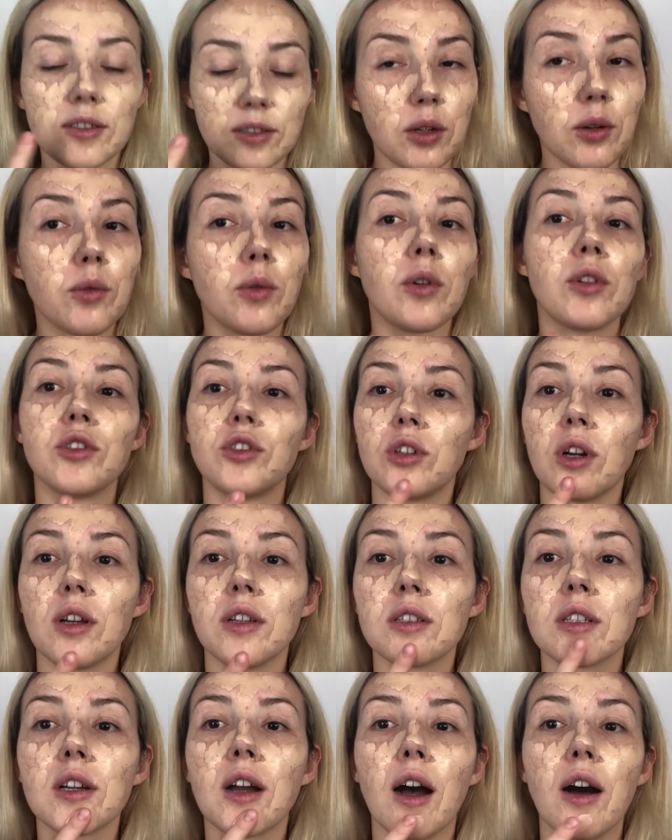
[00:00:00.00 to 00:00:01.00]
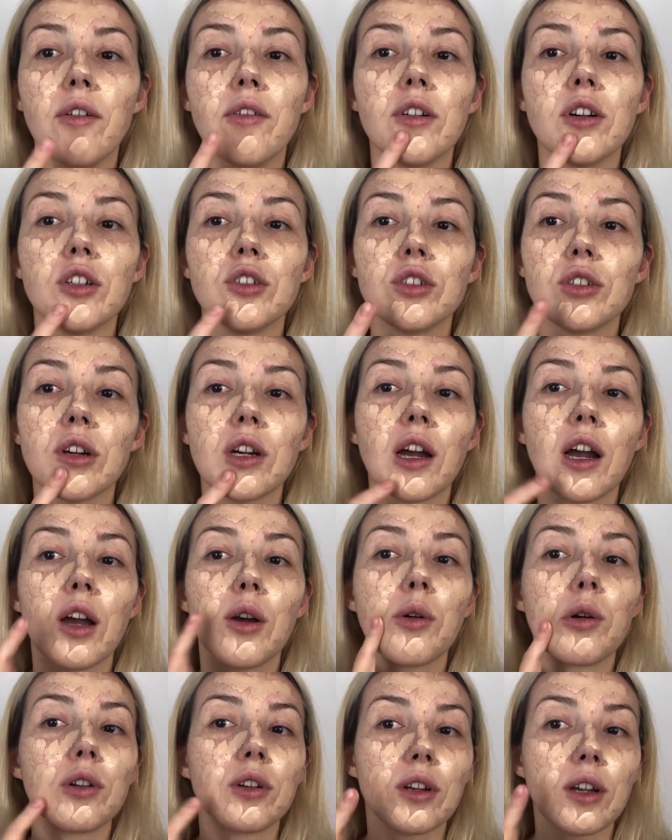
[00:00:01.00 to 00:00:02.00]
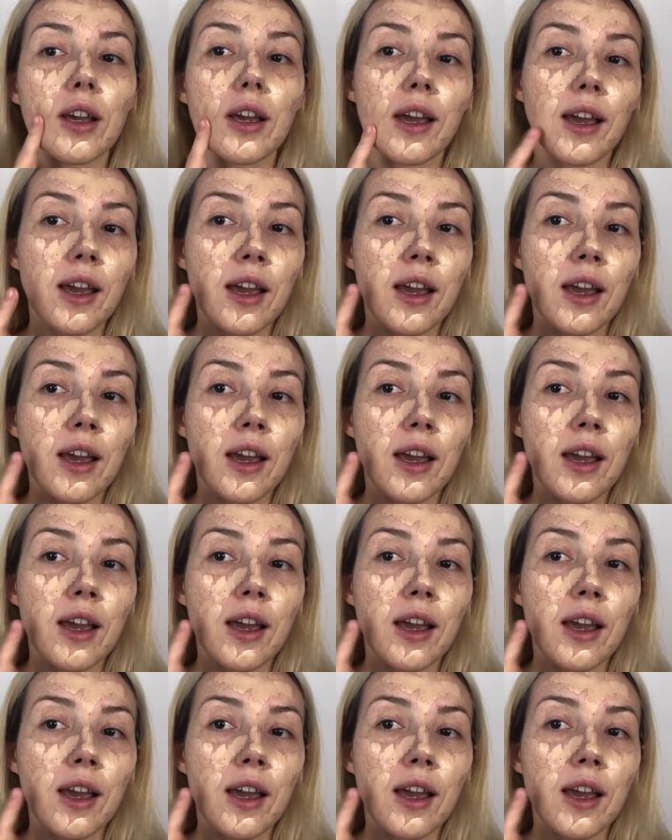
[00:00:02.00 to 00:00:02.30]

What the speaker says: I don't want just coverage, I want